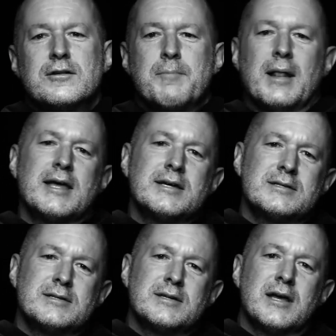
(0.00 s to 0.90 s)

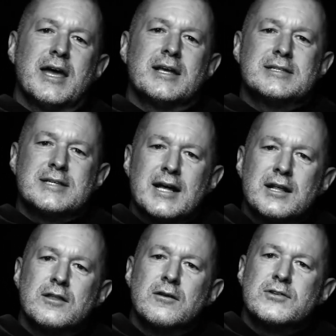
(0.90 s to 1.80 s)
place,
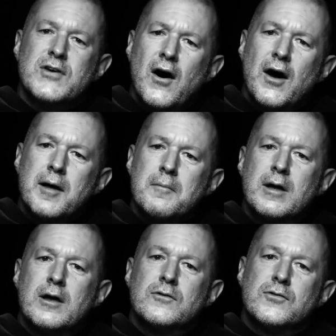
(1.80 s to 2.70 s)
exactly the time
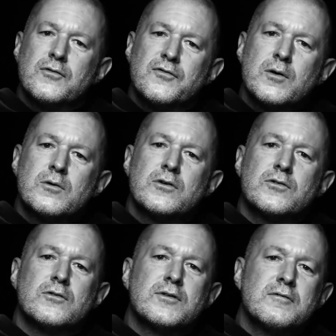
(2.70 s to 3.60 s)
to focus
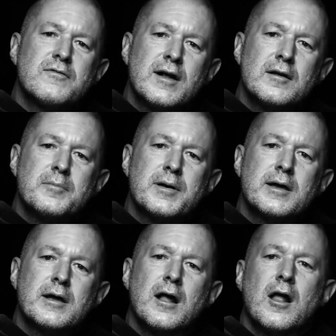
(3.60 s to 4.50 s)
on
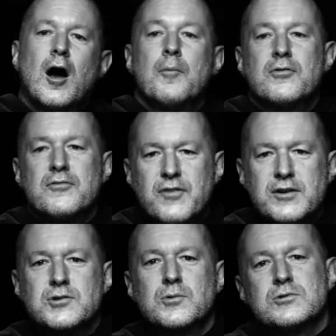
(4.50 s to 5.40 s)
developing our
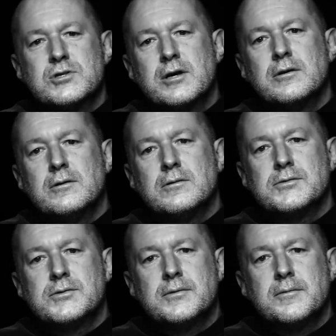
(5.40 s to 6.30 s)
professional
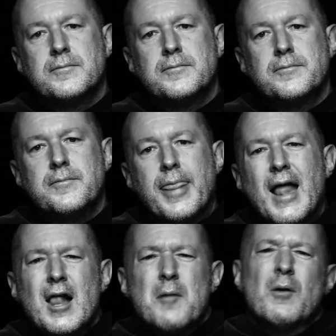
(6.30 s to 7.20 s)
skills.
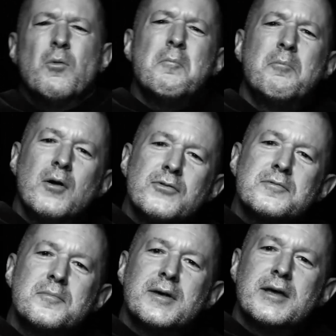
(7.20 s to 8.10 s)
But what
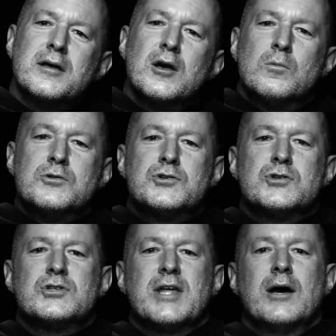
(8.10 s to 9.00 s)
bothered me was
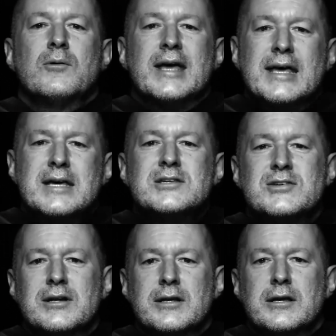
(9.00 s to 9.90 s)
just how
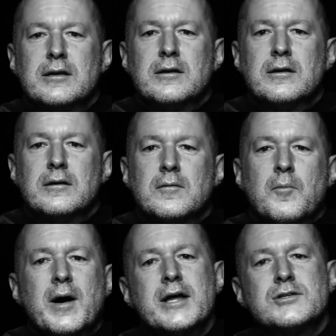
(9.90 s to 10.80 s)
easily
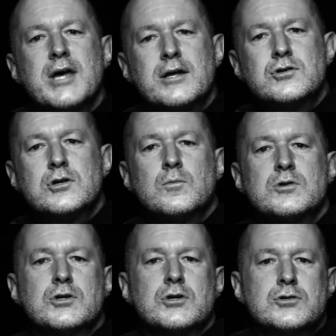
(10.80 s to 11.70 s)
my attention
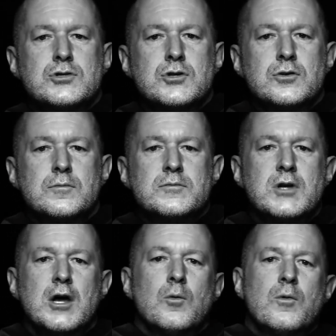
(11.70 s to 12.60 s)
was consumed
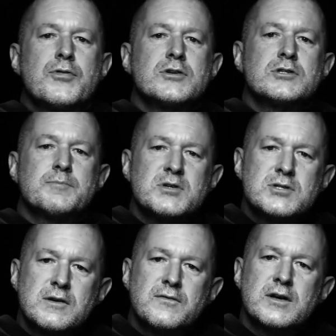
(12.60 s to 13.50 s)
with the
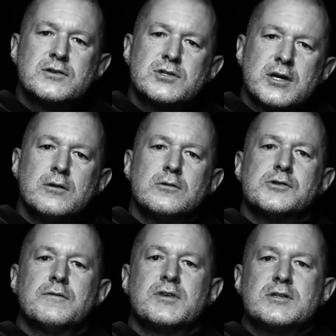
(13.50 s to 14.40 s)
specific
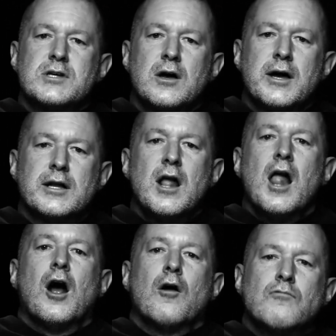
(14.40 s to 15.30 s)
skills of design
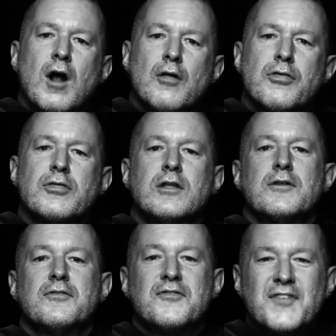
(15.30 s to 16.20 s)
rather than
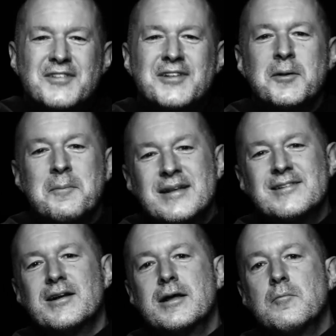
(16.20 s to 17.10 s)
the
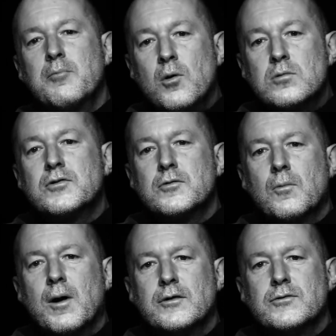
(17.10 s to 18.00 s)
fundamentally important
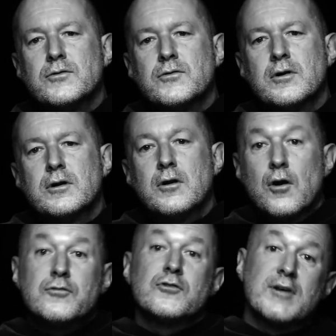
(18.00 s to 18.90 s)
ones
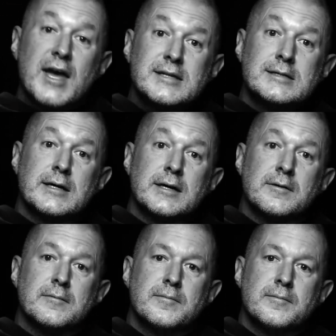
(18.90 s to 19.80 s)
of creating.